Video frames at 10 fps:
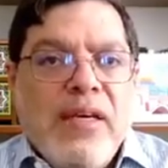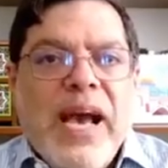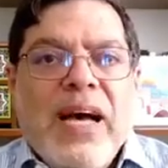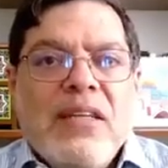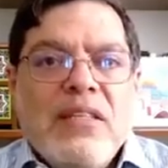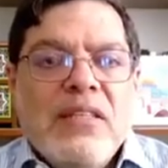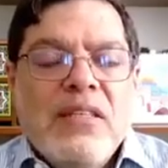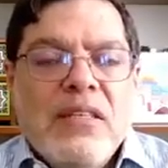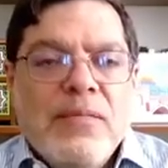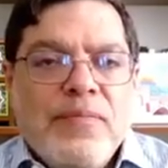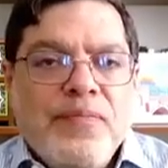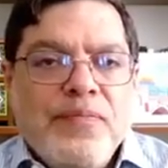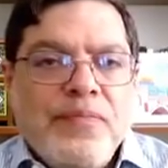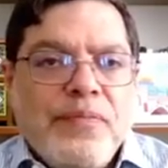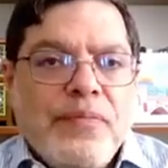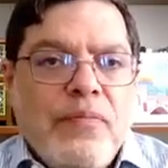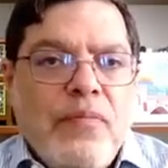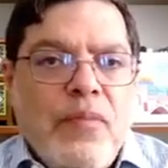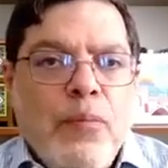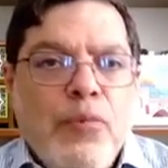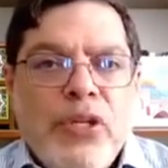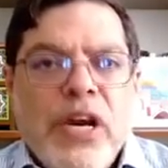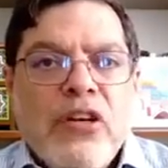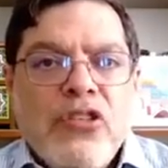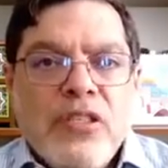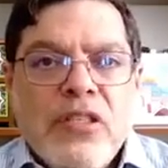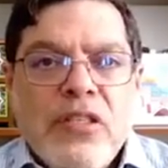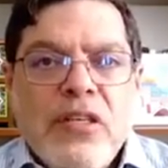gas production.